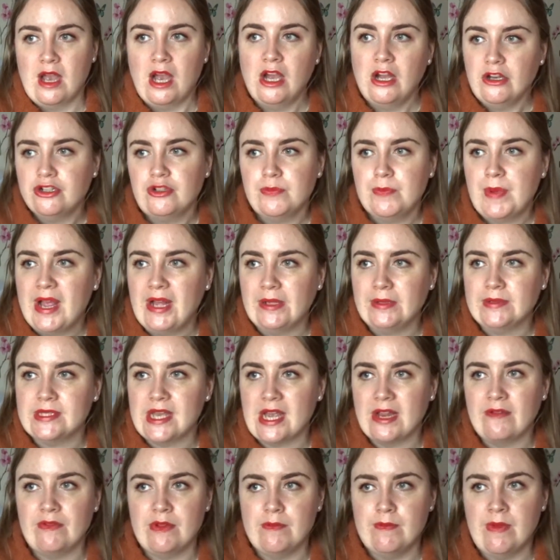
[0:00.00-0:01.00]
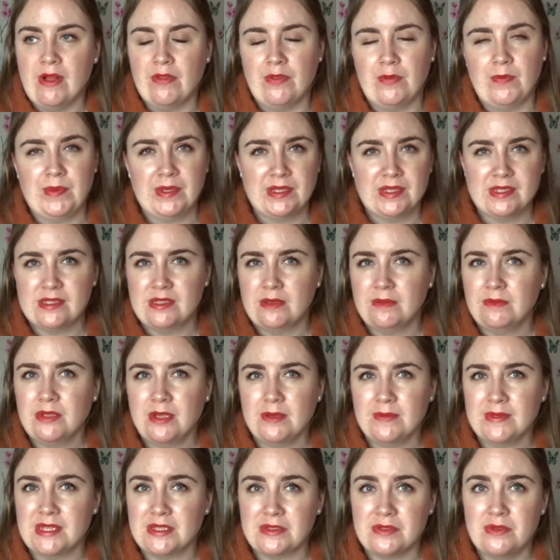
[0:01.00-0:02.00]
£100 every month, because
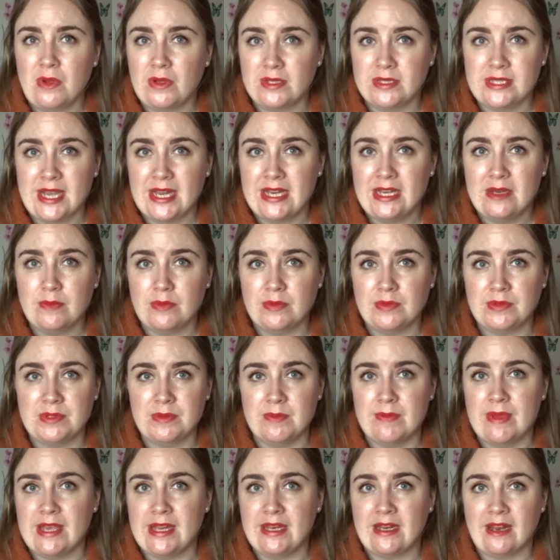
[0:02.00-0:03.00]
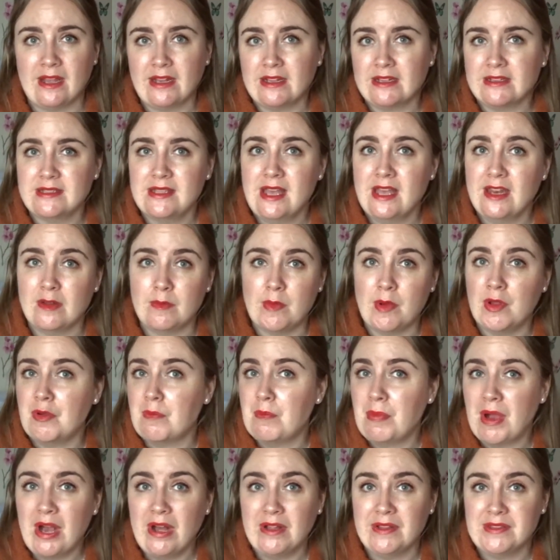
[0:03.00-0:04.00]
sometimes that's not attainable to me. Like I said, I'm
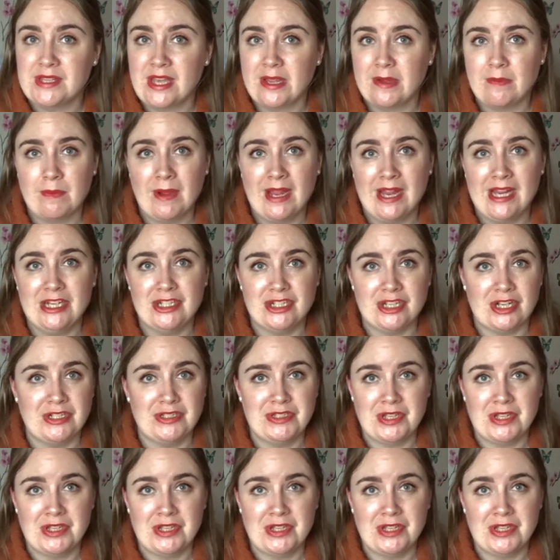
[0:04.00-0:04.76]
on a part-time wage.